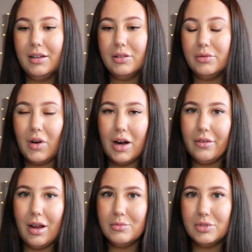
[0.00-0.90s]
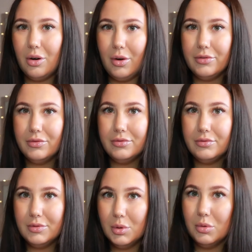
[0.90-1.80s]
the fire alarms go off
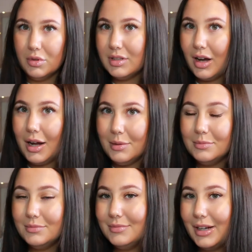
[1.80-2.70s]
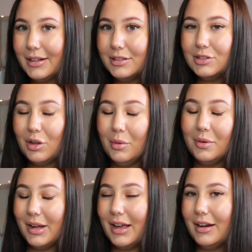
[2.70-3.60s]
all the time and it's so
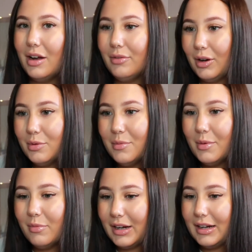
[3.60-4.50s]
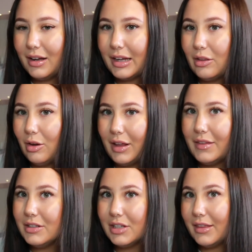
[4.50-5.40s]
annoying. I feel like we've been really lucky though, like,
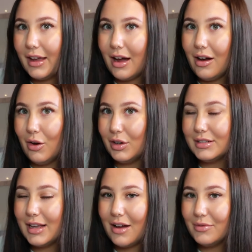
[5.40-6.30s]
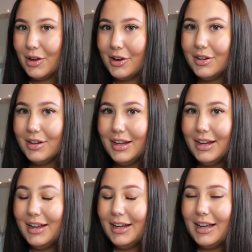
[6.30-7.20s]
this year they honestly haven't.
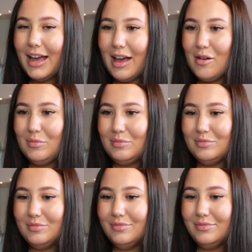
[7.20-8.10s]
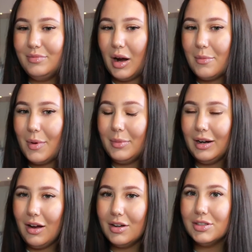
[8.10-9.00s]
But I remember
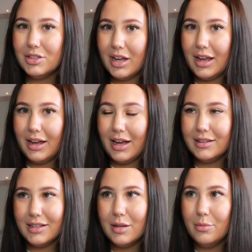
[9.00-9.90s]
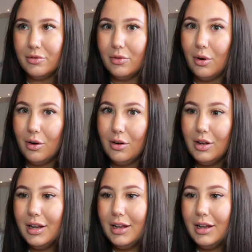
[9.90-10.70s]
last year and the year before,